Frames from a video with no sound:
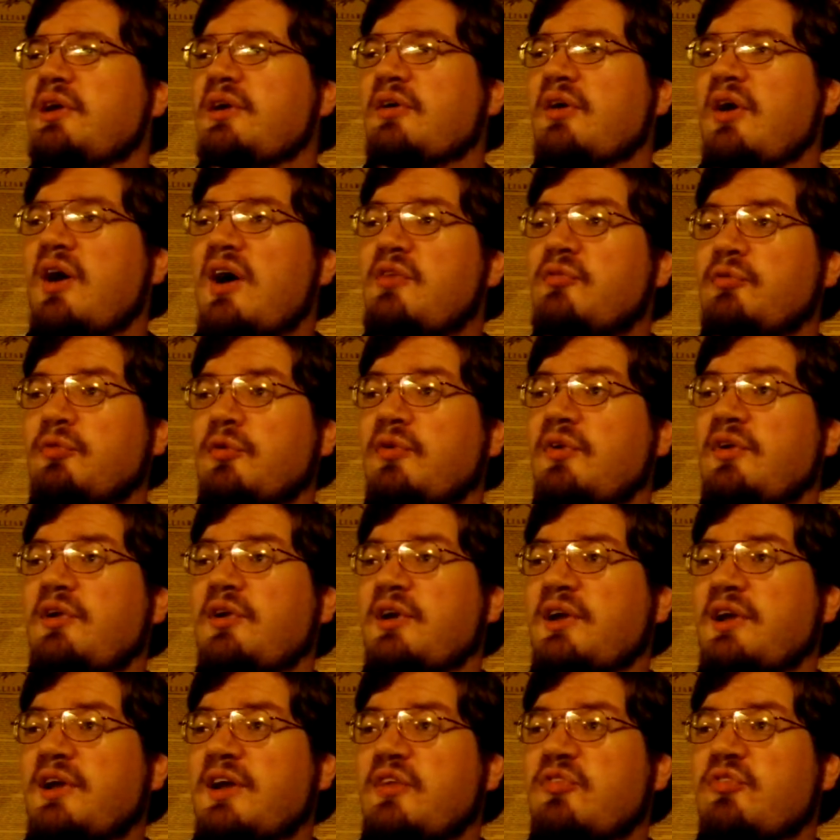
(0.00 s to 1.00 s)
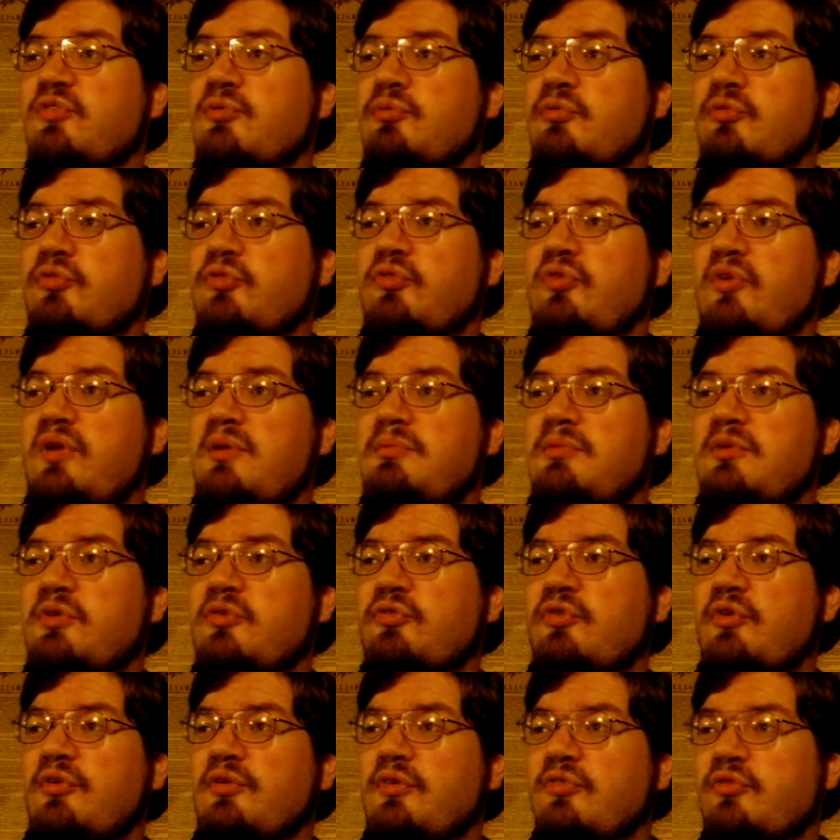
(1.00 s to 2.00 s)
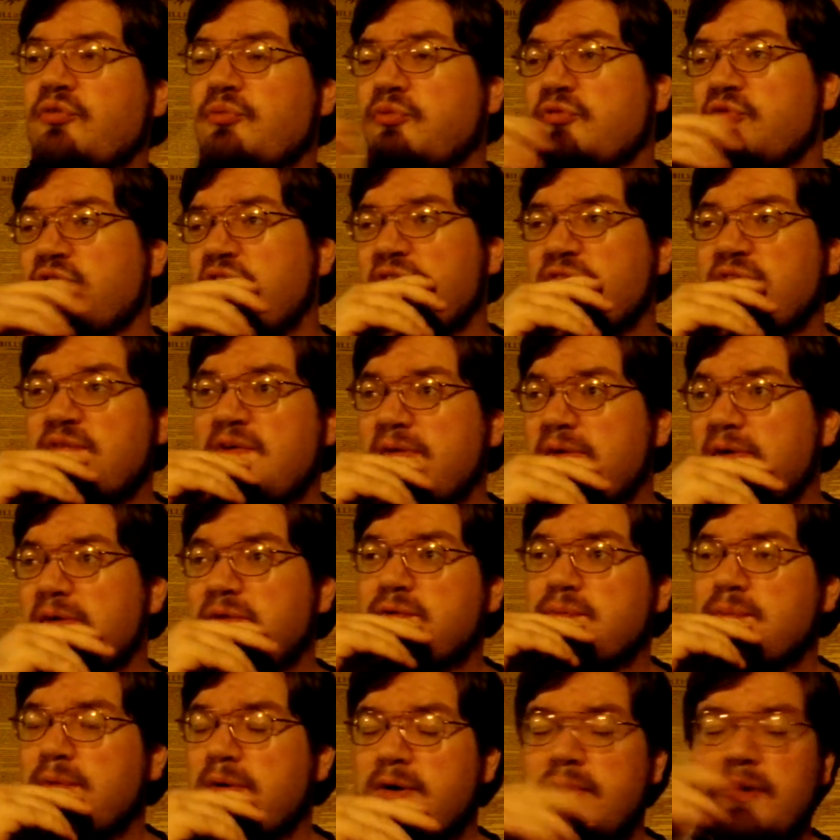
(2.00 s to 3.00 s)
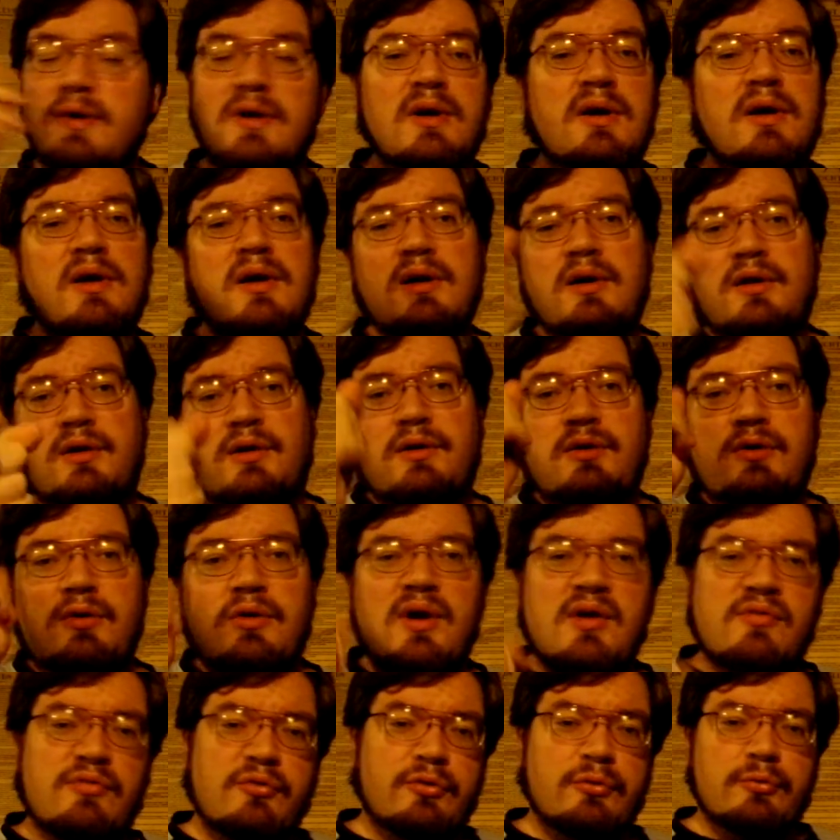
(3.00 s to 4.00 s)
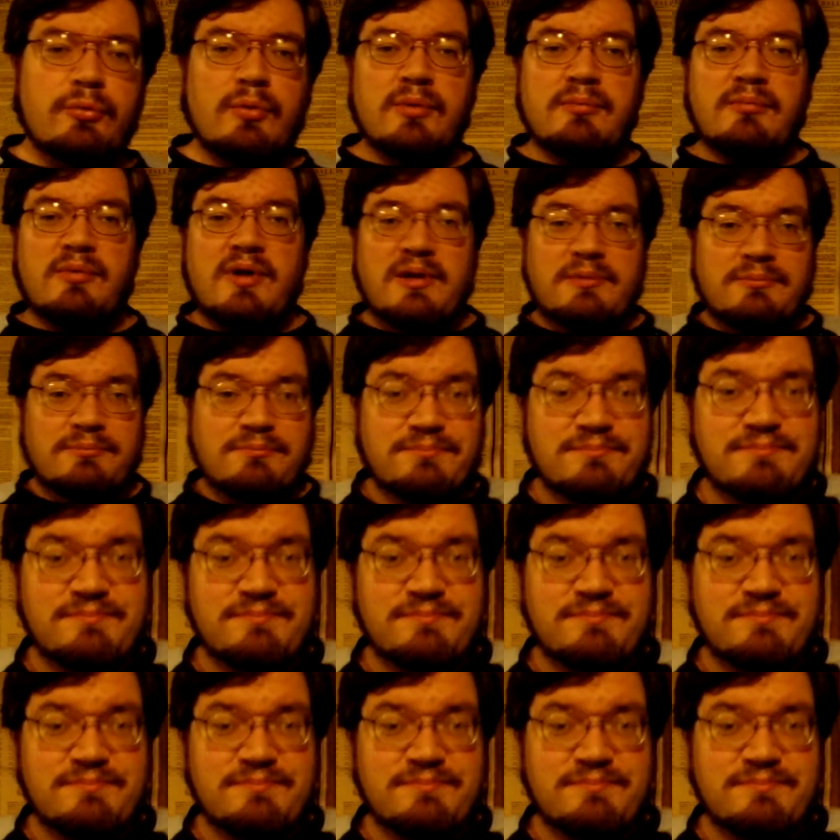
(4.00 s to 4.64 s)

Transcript: I've really got to get some sleep because I've got some stuff going on tomorrow. You have a good one, mate.